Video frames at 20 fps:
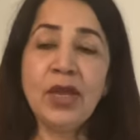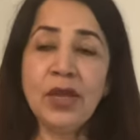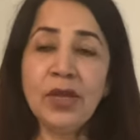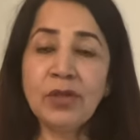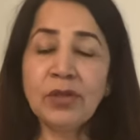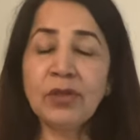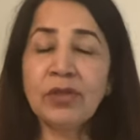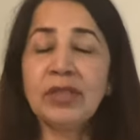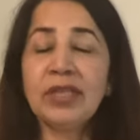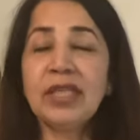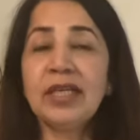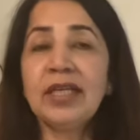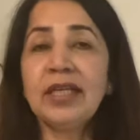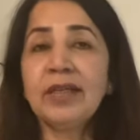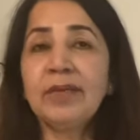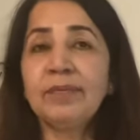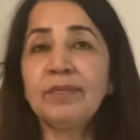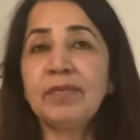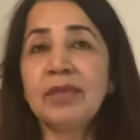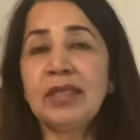so
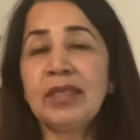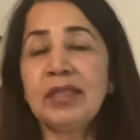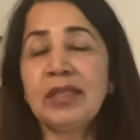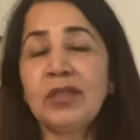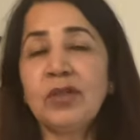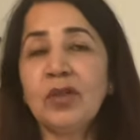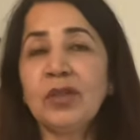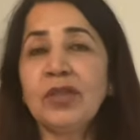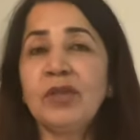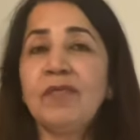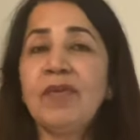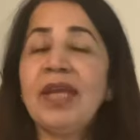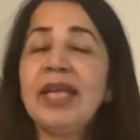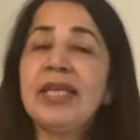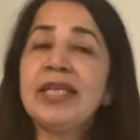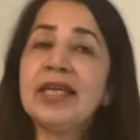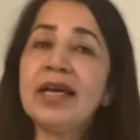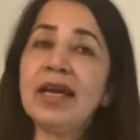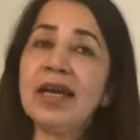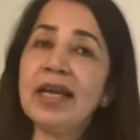um, Dr.
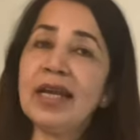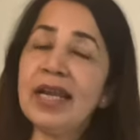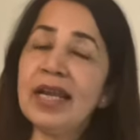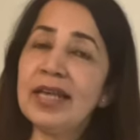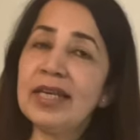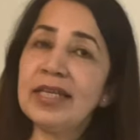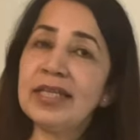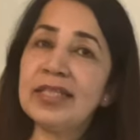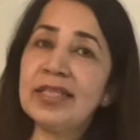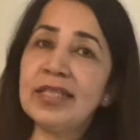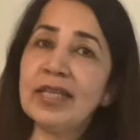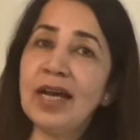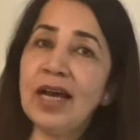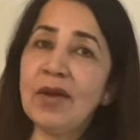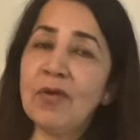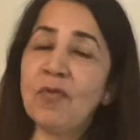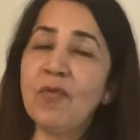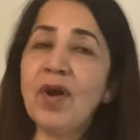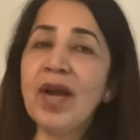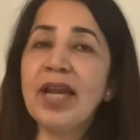Wayne Dyer and uh,
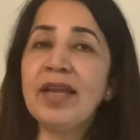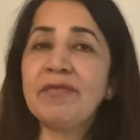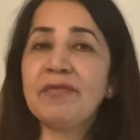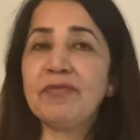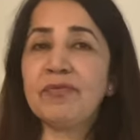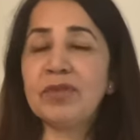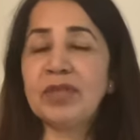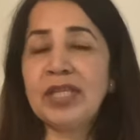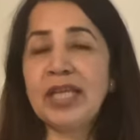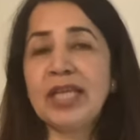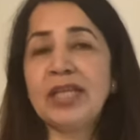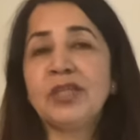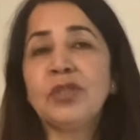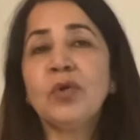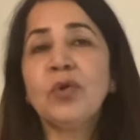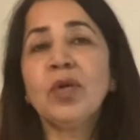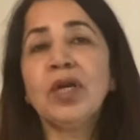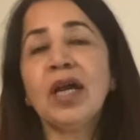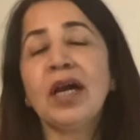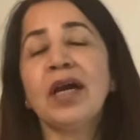her wife, they
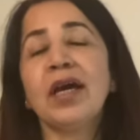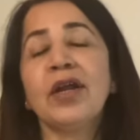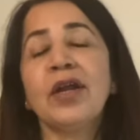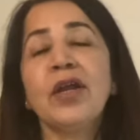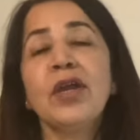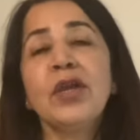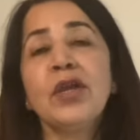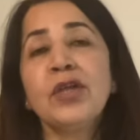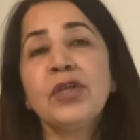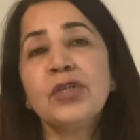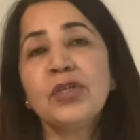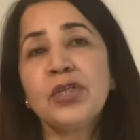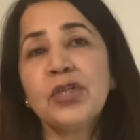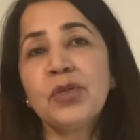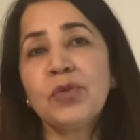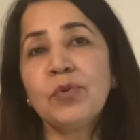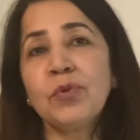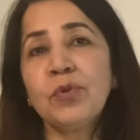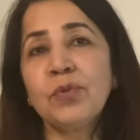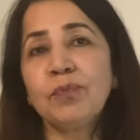took her
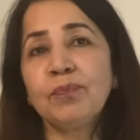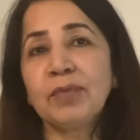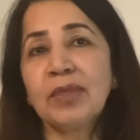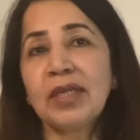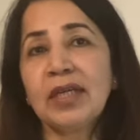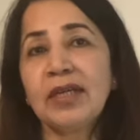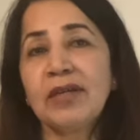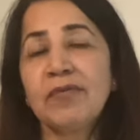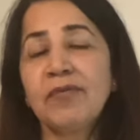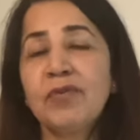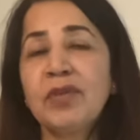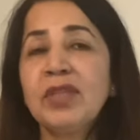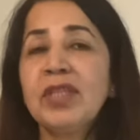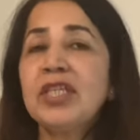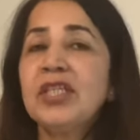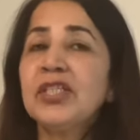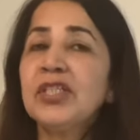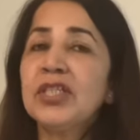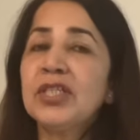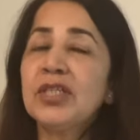to uh,
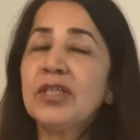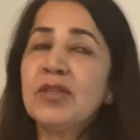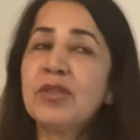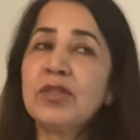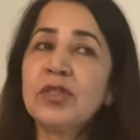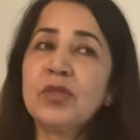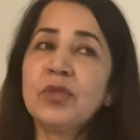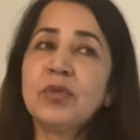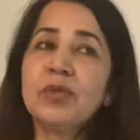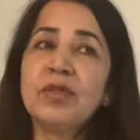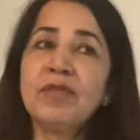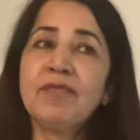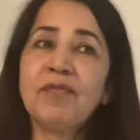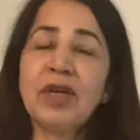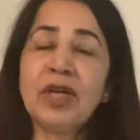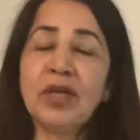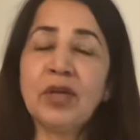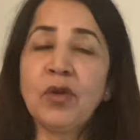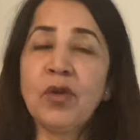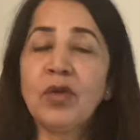physicians, to
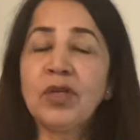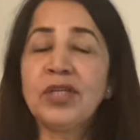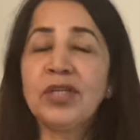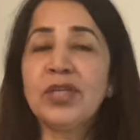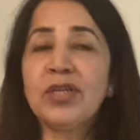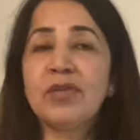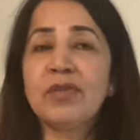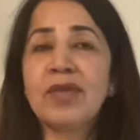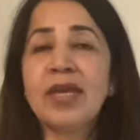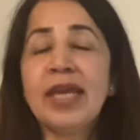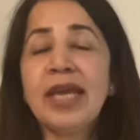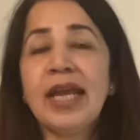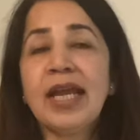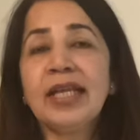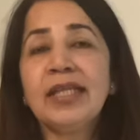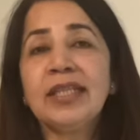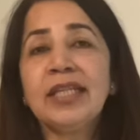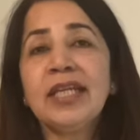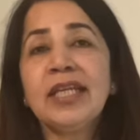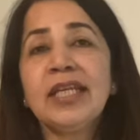different doctors,
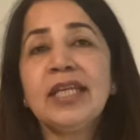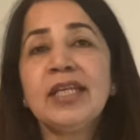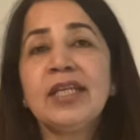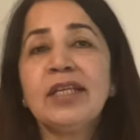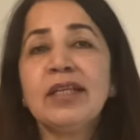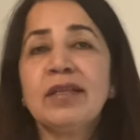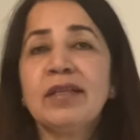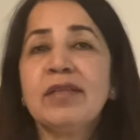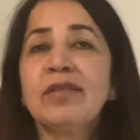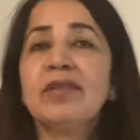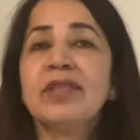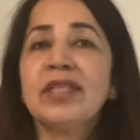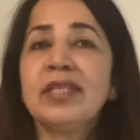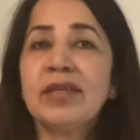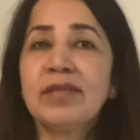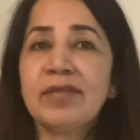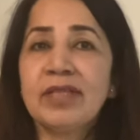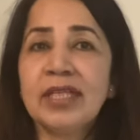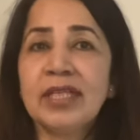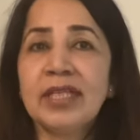and they uh,
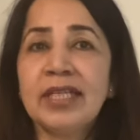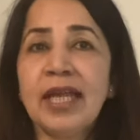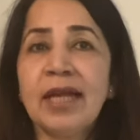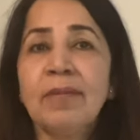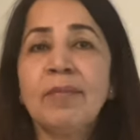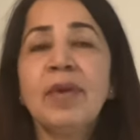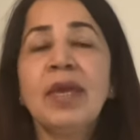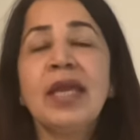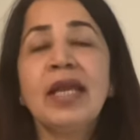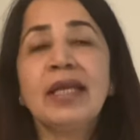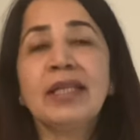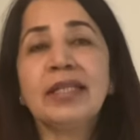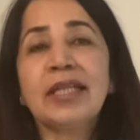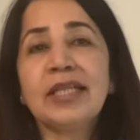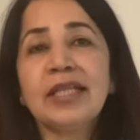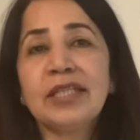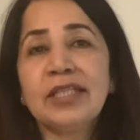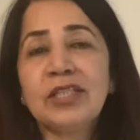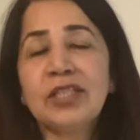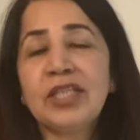suggested them
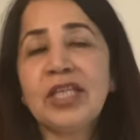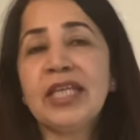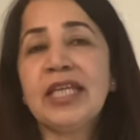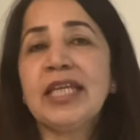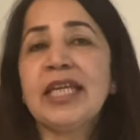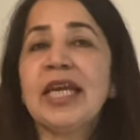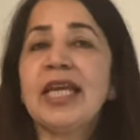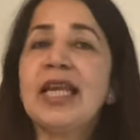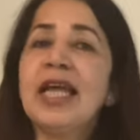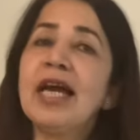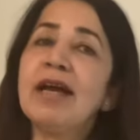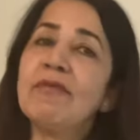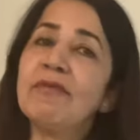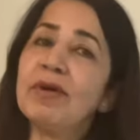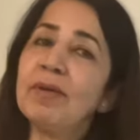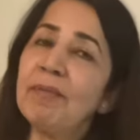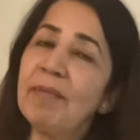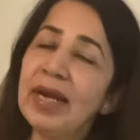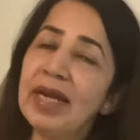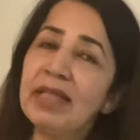then she can have
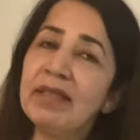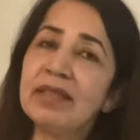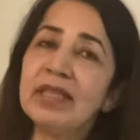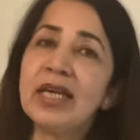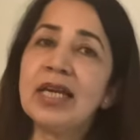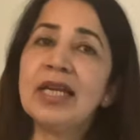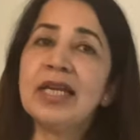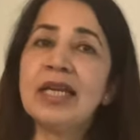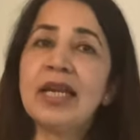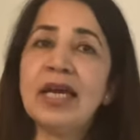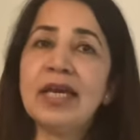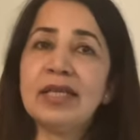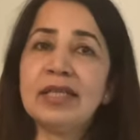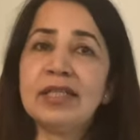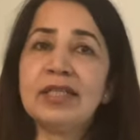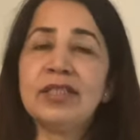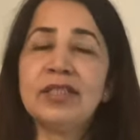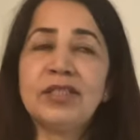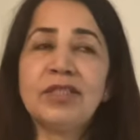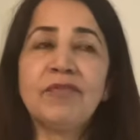a medicine
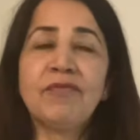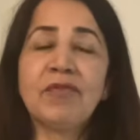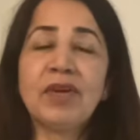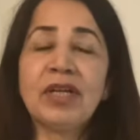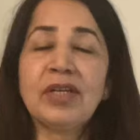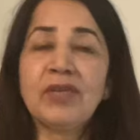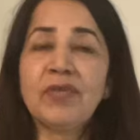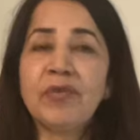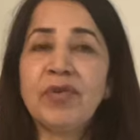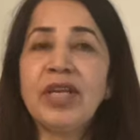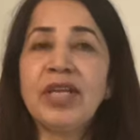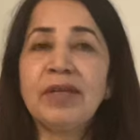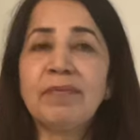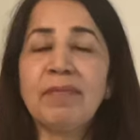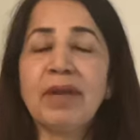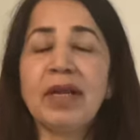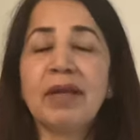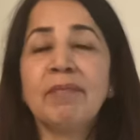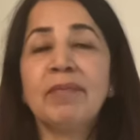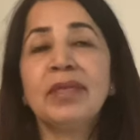and different
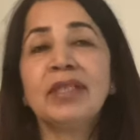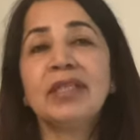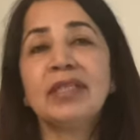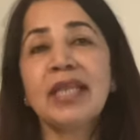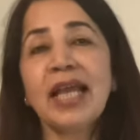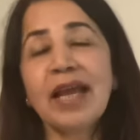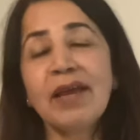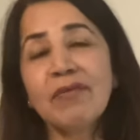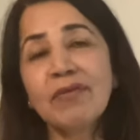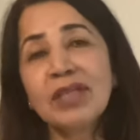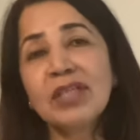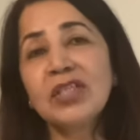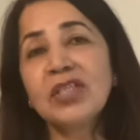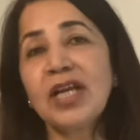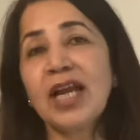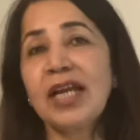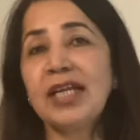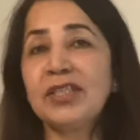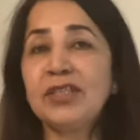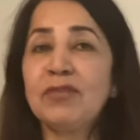treatment. But as a
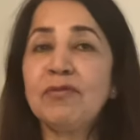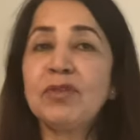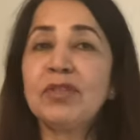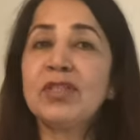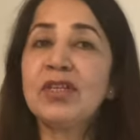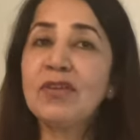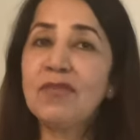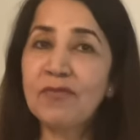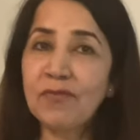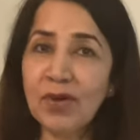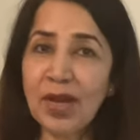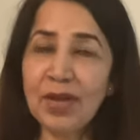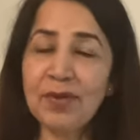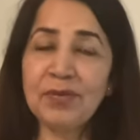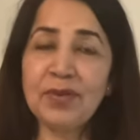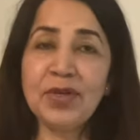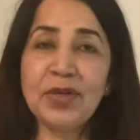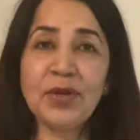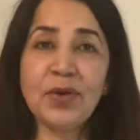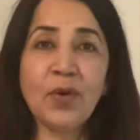child, she was just
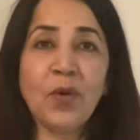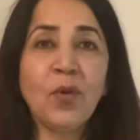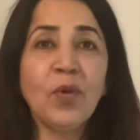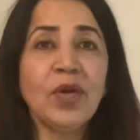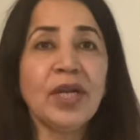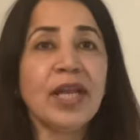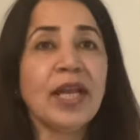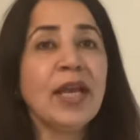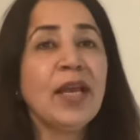five year old,